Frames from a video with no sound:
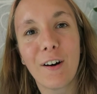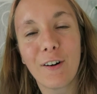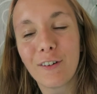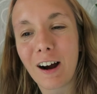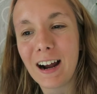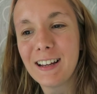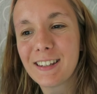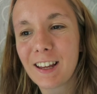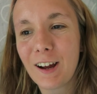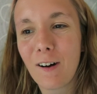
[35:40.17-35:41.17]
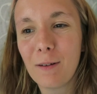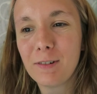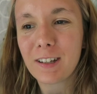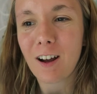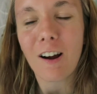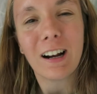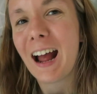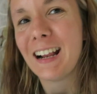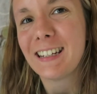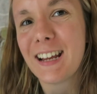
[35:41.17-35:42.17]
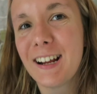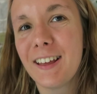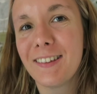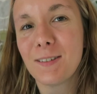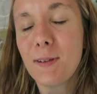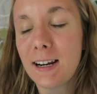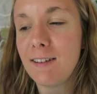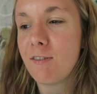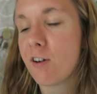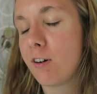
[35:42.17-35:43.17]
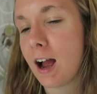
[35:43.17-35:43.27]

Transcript: Alright, so I'm just currently editing this weekly vlog,